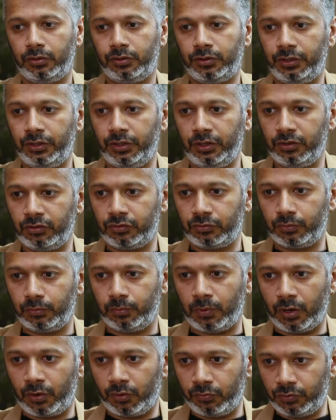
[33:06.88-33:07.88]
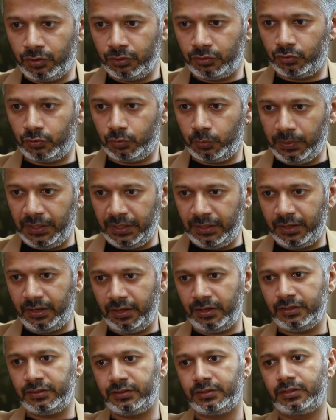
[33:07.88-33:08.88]
she is one of the
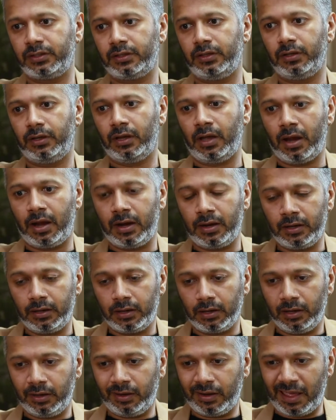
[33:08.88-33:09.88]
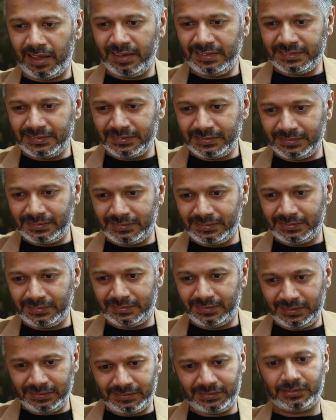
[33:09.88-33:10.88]
sweetest and
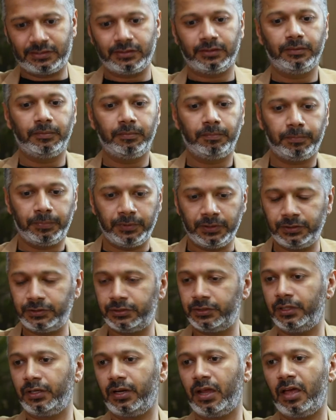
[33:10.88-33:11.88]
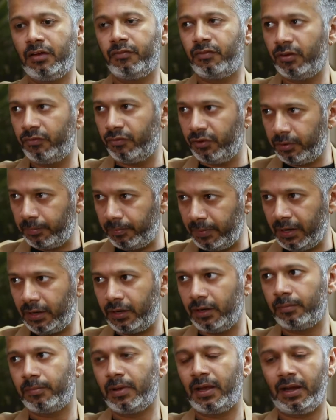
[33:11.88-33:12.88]
nicest person i've ever
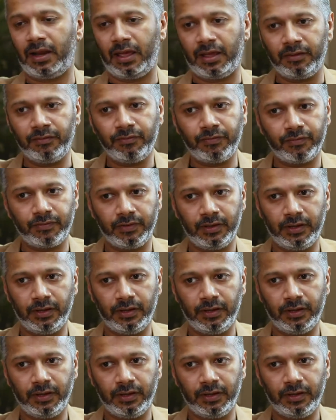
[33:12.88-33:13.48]
met in my life